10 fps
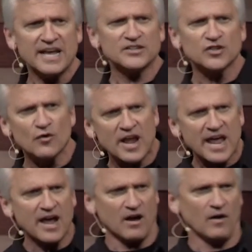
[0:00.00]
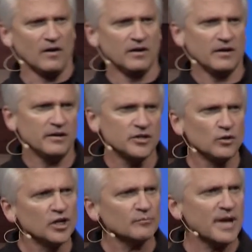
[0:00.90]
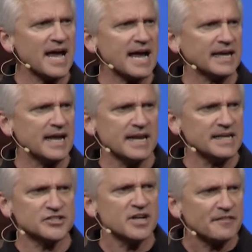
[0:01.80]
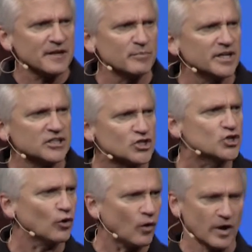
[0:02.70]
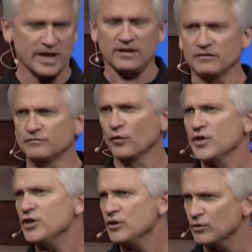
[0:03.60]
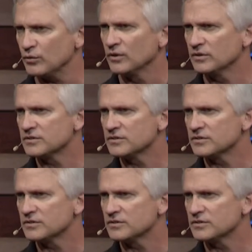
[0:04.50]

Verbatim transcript: And so now you look back, and it's nothing but a joy for you